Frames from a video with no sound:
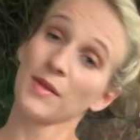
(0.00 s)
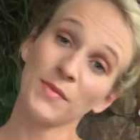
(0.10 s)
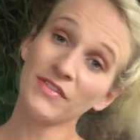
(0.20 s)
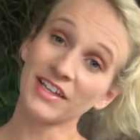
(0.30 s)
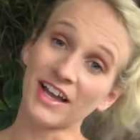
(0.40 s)

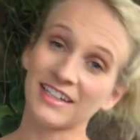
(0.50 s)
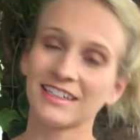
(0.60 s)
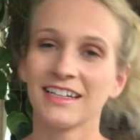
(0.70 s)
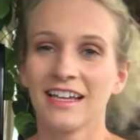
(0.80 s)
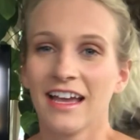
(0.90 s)
moving
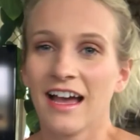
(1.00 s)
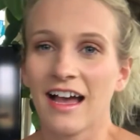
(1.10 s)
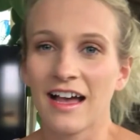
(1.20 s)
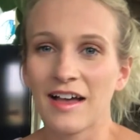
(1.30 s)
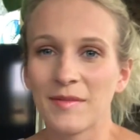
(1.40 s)

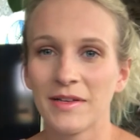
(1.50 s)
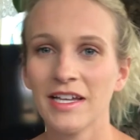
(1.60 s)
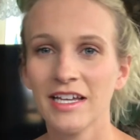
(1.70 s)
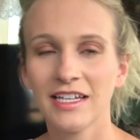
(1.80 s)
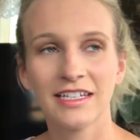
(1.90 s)
on.
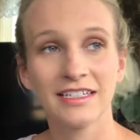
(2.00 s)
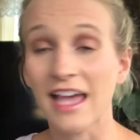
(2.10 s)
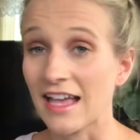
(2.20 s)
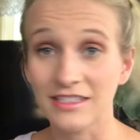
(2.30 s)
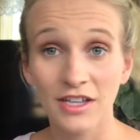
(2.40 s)

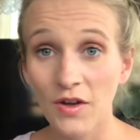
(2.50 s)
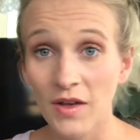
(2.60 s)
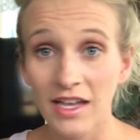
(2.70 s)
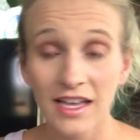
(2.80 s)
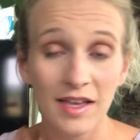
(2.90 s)
Yeah, so
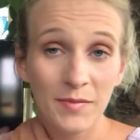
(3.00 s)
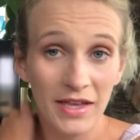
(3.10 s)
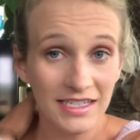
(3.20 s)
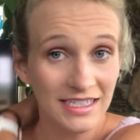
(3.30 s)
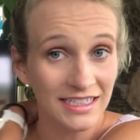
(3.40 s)

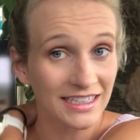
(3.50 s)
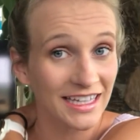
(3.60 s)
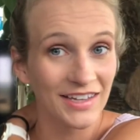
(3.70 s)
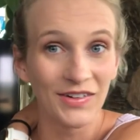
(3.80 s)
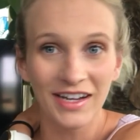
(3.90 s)

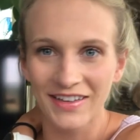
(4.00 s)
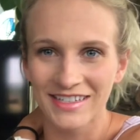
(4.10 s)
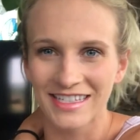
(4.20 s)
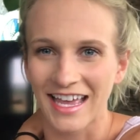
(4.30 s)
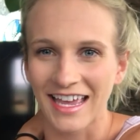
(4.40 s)
basically what I was
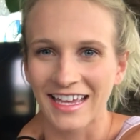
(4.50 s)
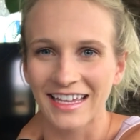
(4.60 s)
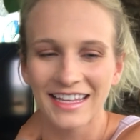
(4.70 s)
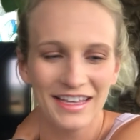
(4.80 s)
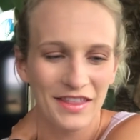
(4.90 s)
saying,
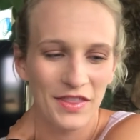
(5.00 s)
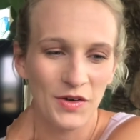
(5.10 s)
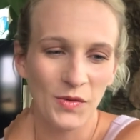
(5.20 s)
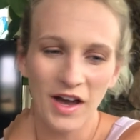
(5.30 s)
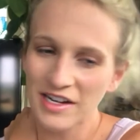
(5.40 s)
the
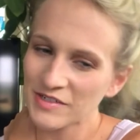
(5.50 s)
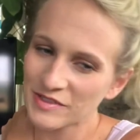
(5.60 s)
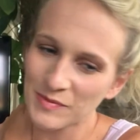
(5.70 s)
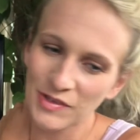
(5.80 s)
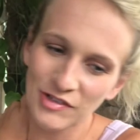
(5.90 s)
water
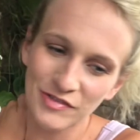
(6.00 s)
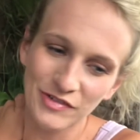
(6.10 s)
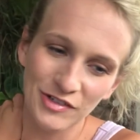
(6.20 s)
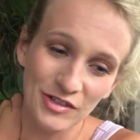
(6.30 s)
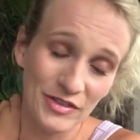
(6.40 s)
was
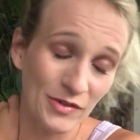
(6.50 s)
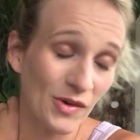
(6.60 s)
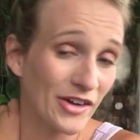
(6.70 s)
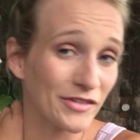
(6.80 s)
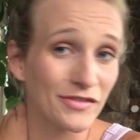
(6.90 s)
beautiful, the
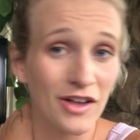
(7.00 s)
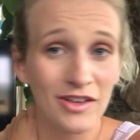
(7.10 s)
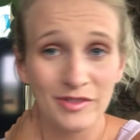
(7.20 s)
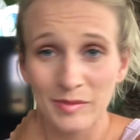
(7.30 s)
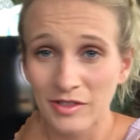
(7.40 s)

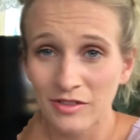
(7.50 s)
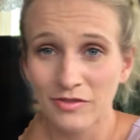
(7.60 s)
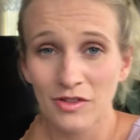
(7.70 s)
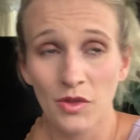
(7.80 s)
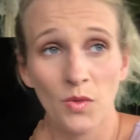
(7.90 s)
waterfalls were
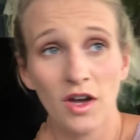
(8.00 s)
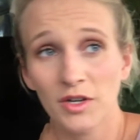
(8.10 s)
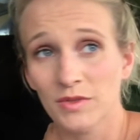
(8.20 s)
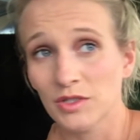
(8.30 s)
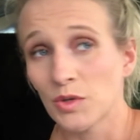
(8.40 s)
beautiful, the water
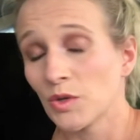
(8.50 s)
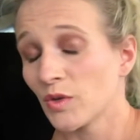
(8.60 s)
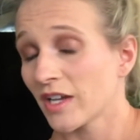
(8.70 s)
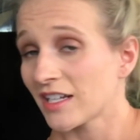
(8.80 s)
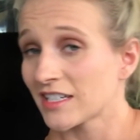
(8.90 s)
was cool,
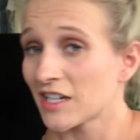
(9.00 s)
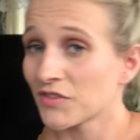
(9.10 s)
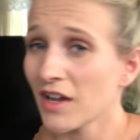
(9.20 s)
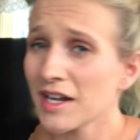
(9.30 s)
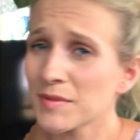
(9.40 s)
we got to get
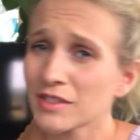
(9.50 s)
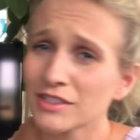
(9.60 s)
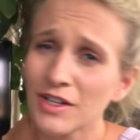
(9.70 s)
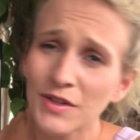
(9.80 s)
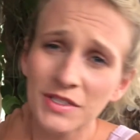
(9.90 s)
right up
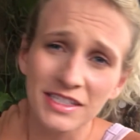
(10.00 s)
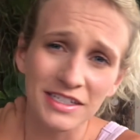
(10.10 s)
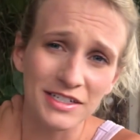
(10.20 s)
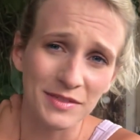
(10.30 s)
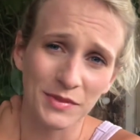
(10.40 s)
close, and
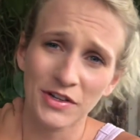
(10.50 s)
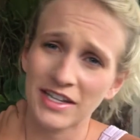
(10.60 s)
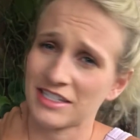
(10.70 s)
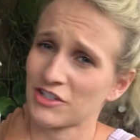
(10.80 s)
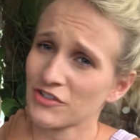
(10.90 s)
there's some
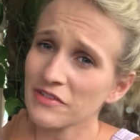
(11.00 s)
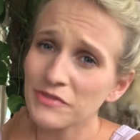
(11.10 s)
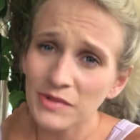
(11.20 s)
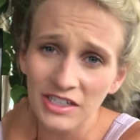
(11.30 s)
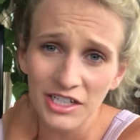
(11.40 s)
crazy
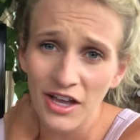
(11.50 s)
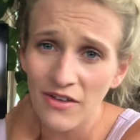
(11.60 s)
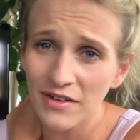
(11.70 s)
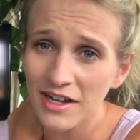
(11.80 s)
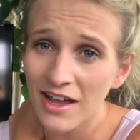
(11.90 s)
driftwood
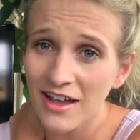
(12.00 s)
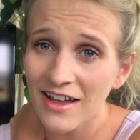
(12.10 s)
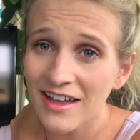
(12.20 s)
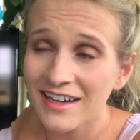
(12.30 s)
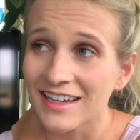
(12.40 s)
going
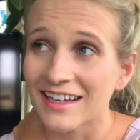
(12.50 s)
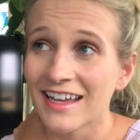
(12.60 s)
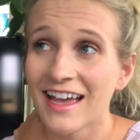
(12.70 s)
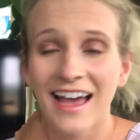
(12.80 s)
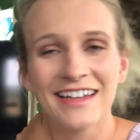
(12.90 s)
on, and
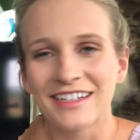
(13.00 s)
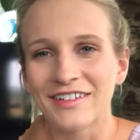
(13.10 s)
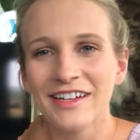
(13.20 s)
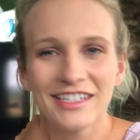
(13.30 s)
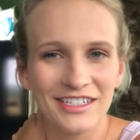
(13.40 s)
I don't know,
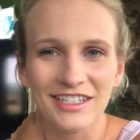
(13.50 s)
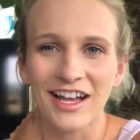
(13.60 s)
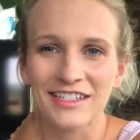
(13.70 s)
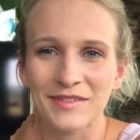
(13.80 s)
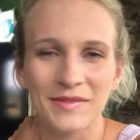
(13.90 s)
it's just
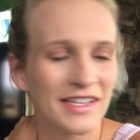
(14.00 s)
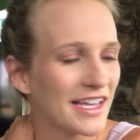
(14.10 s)
awesome.